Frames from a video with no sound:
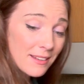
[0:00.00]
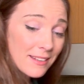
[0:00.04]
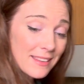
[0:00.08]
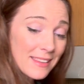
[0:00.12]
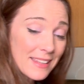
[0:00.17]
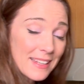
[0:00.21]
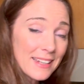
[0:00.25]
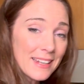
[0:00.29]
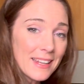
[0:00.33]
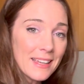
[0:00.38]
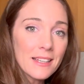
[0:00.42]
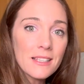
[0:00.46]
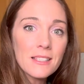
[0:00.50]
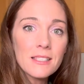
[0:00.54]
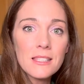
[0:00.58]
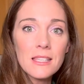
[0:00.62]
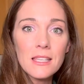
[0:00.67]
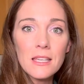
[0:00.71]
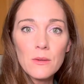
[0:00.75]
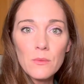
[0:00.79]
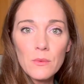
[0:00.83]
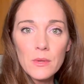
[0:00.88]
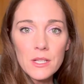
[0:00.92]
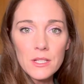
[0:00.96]
The next
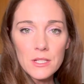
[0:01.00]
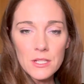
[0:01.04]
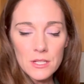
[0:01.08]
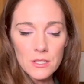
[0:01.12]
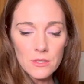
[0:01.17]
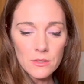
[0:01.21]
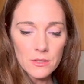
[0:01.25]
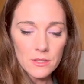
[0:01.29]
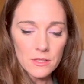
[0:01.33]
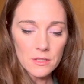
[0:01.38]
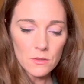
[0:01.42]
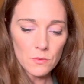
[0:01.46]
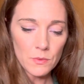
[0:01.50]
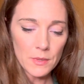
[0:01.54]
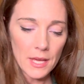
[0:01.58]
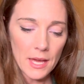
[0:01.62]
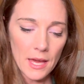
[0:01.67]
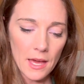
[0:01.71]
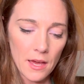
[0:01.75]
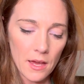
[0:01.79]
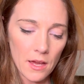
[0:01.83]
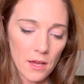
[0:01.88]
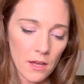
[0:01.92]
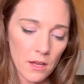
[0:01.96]
thing we do is we
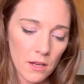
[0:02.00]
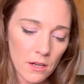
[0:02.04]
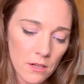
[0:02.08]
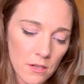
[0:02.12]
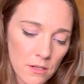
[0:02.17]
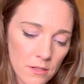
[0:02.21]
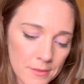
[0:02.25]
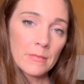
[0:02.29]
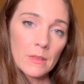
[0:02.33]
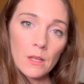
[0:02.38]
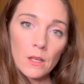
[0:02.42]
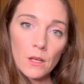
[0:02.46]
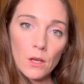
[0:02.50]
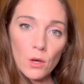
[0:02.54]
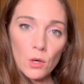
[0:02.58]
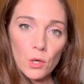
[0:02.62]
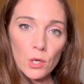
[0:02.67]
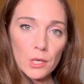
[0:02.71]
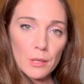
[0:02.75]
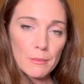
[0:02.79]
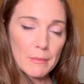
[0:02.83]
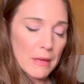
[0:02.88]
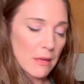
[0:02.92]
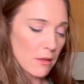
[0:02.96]
add
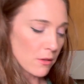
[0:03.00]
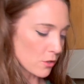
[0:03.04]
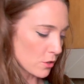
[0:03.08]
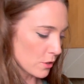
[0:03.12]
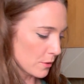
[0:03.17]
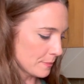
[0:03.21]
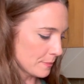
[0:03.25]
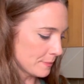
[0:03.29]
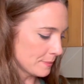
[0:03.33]
coconut milk.